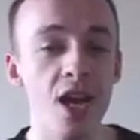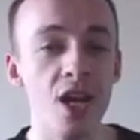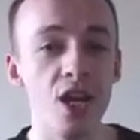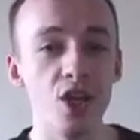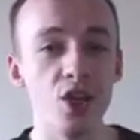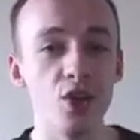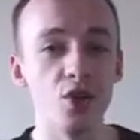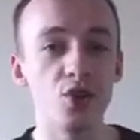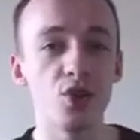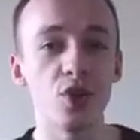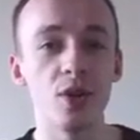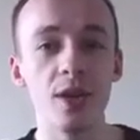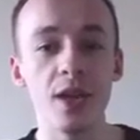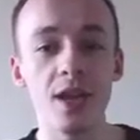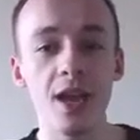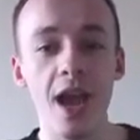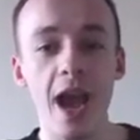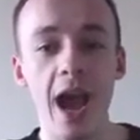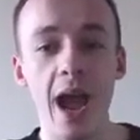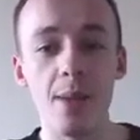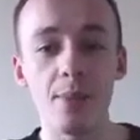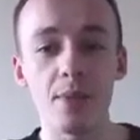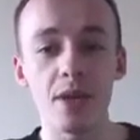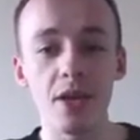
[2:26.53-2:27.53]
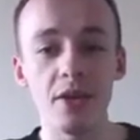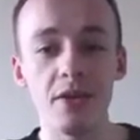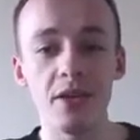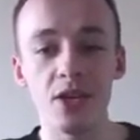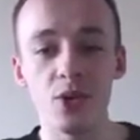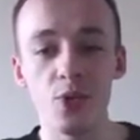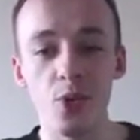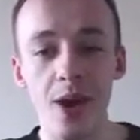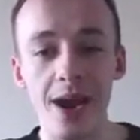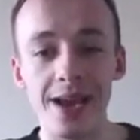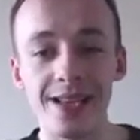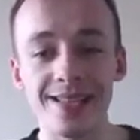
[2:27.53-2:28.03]
Usually I'm giving
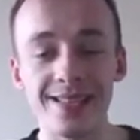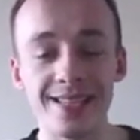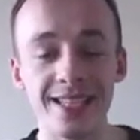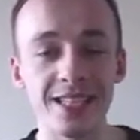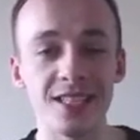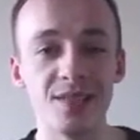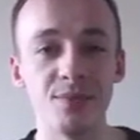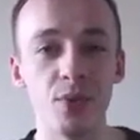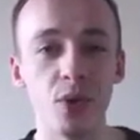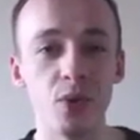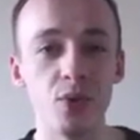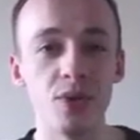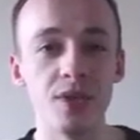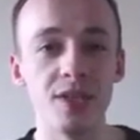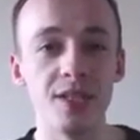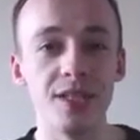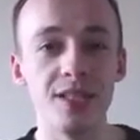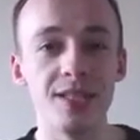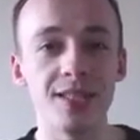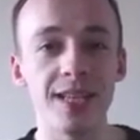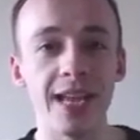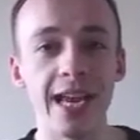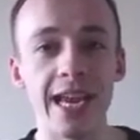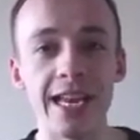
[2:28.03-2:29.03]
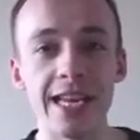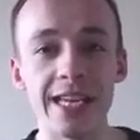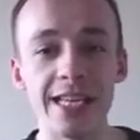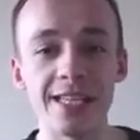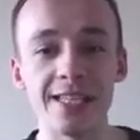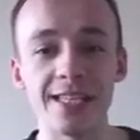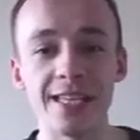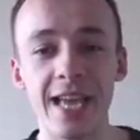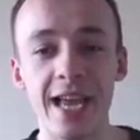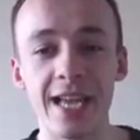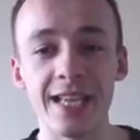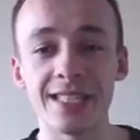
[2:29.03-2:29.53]
away 6 bonuses. In
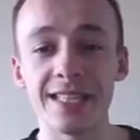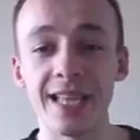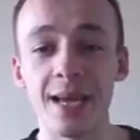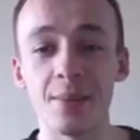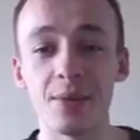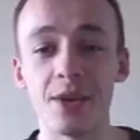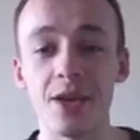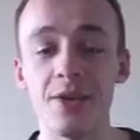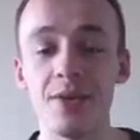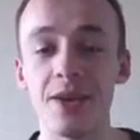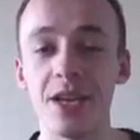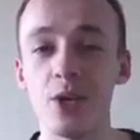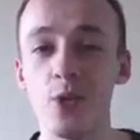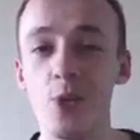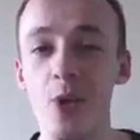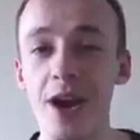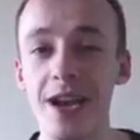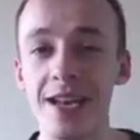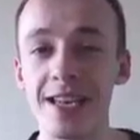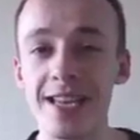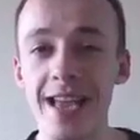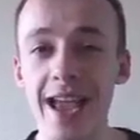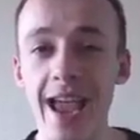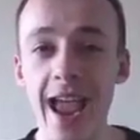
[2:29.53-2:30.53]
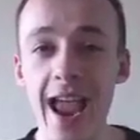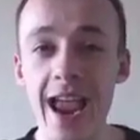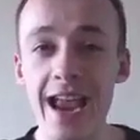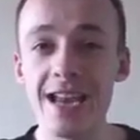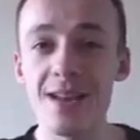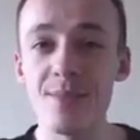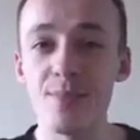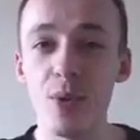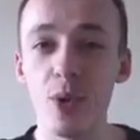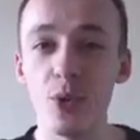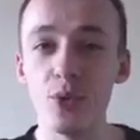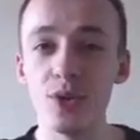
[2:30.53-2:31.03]
this case, I'm giving away
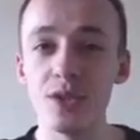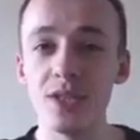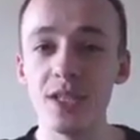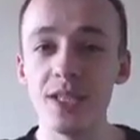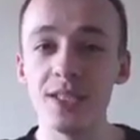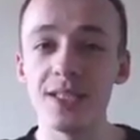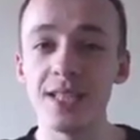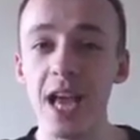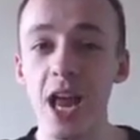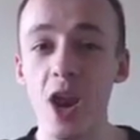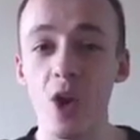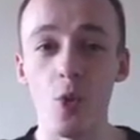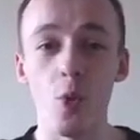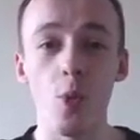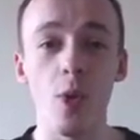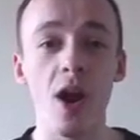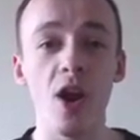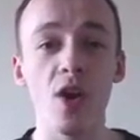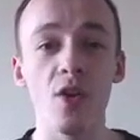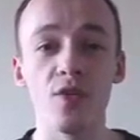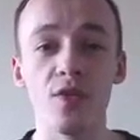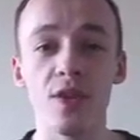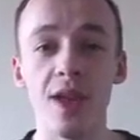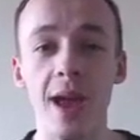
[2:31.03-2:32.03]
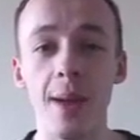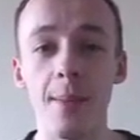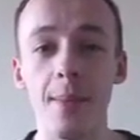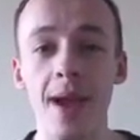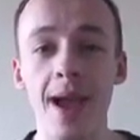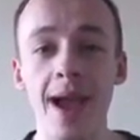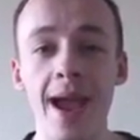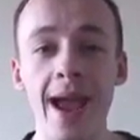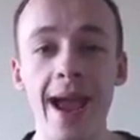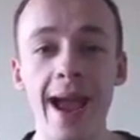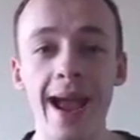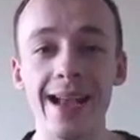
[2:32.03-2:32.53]
8 bonuses, and one of them
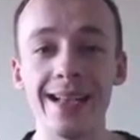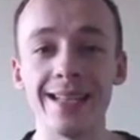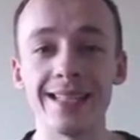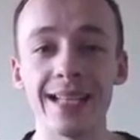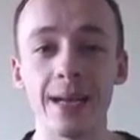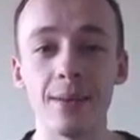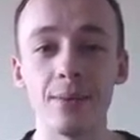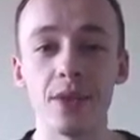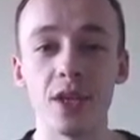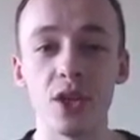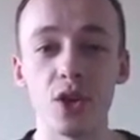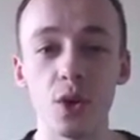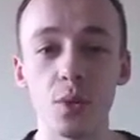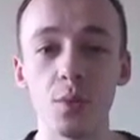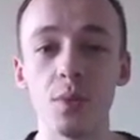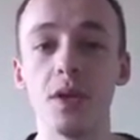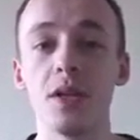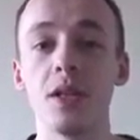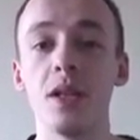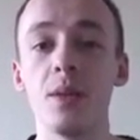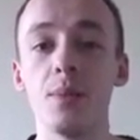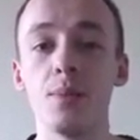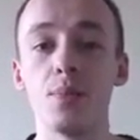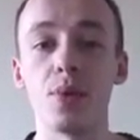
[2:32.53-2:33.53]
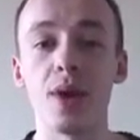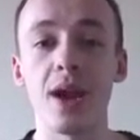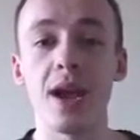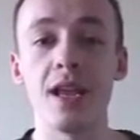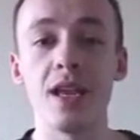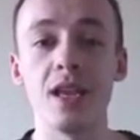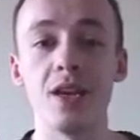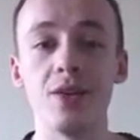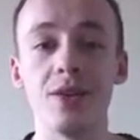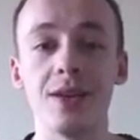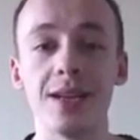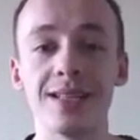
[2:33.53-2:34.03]
is something completely
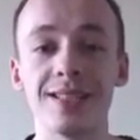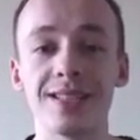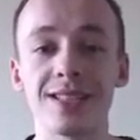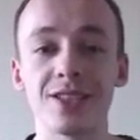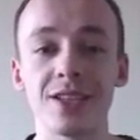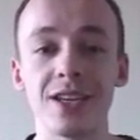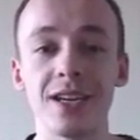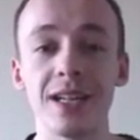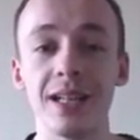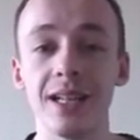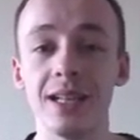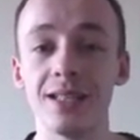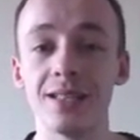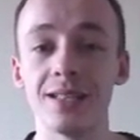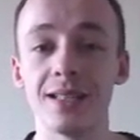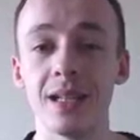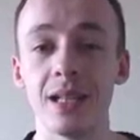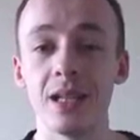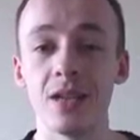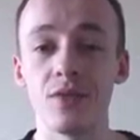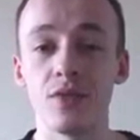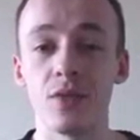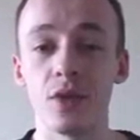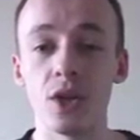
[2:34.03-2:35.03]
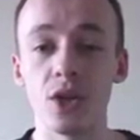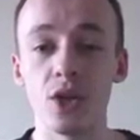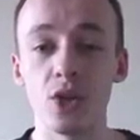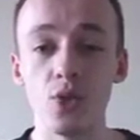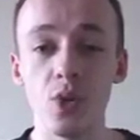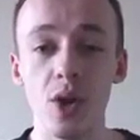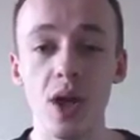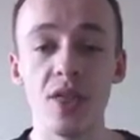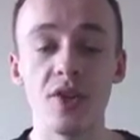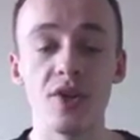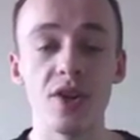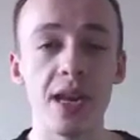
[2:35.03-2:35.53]
brand new that's currently selling for
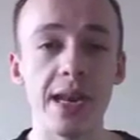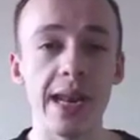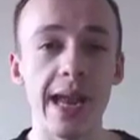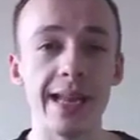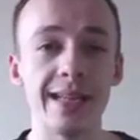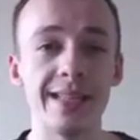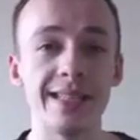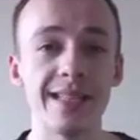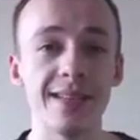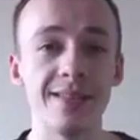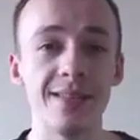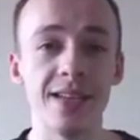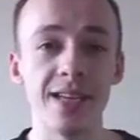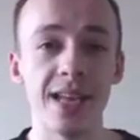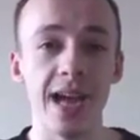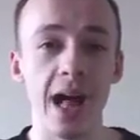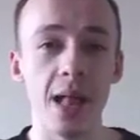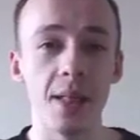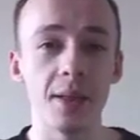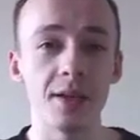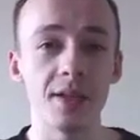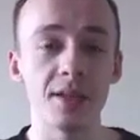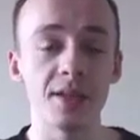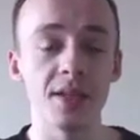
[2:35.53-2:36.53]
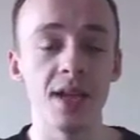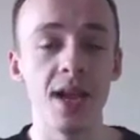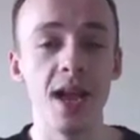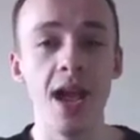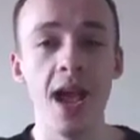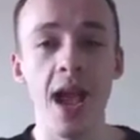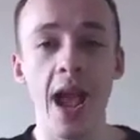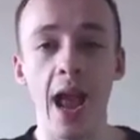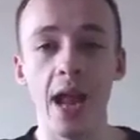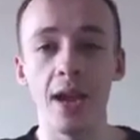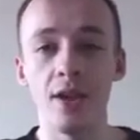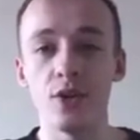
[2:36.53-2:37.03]
$297,
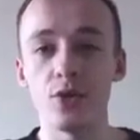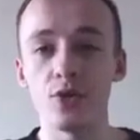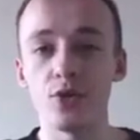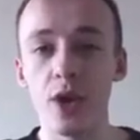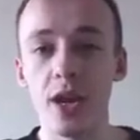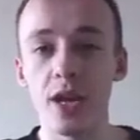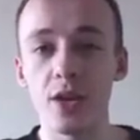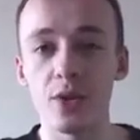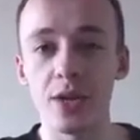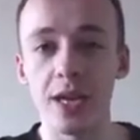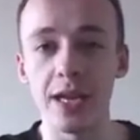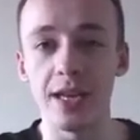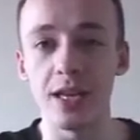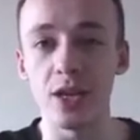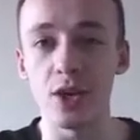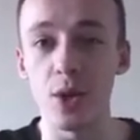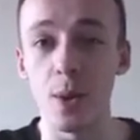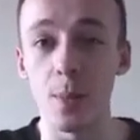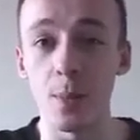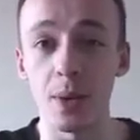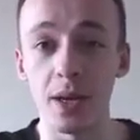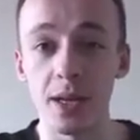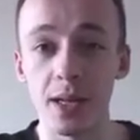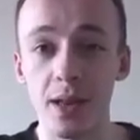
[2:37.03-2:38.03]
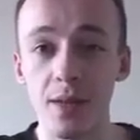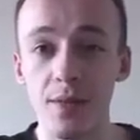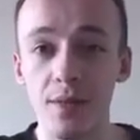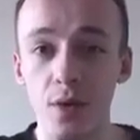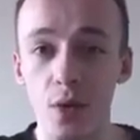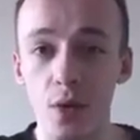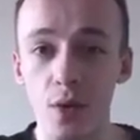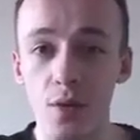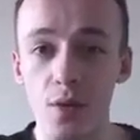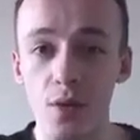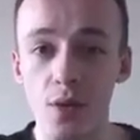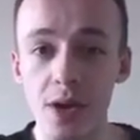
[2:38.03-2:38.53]
and you're going to get it completely
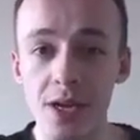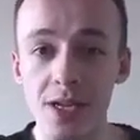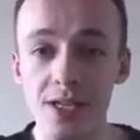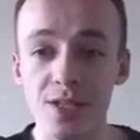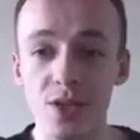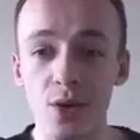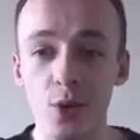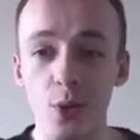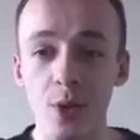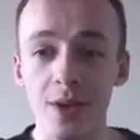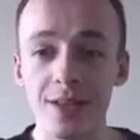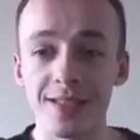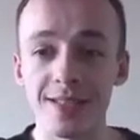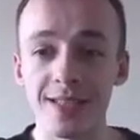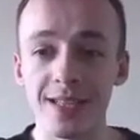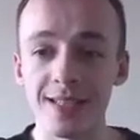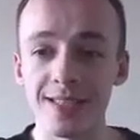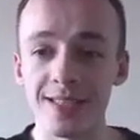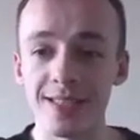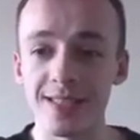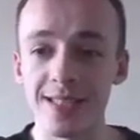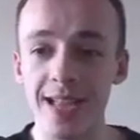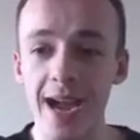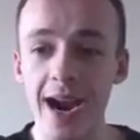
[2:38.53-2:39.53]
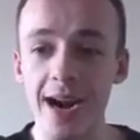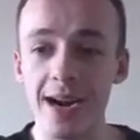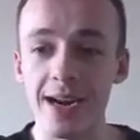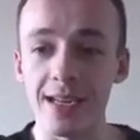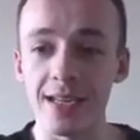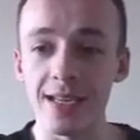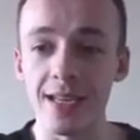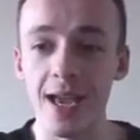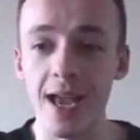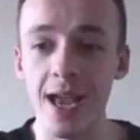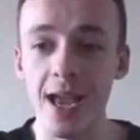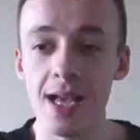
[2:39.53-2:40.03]
for free. So let's get
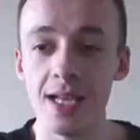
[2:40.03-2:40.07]
started.